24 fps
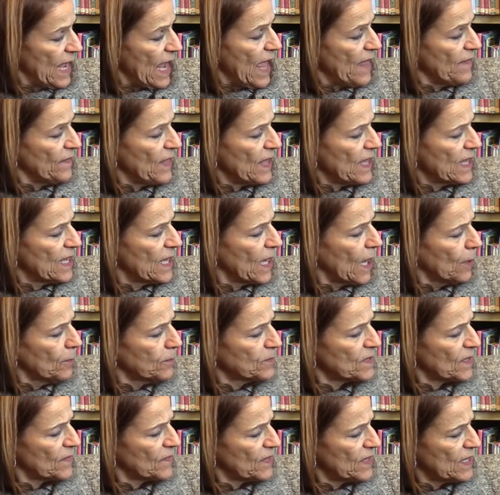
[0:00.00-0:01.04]
and they
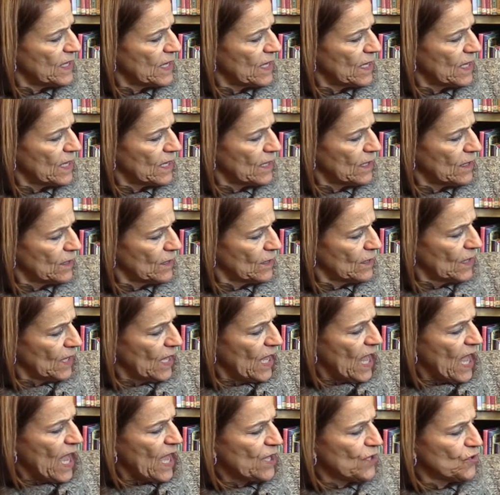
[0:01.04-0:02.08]
gulped at the air,
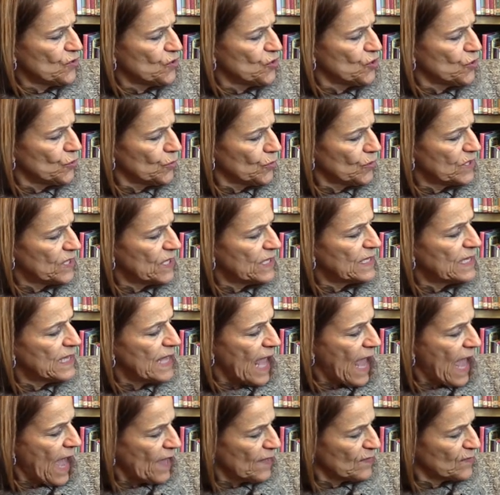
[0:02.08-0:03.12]
and Julian
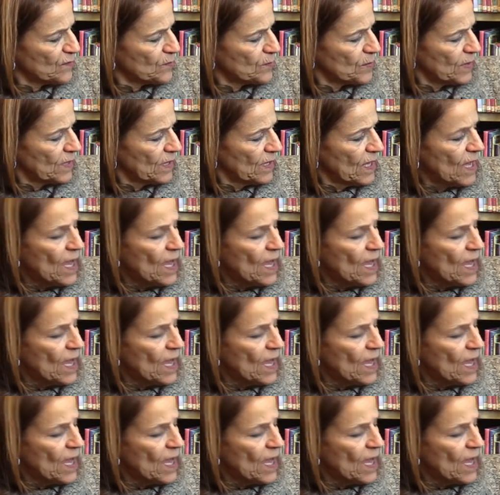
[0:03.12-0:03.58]
gasped,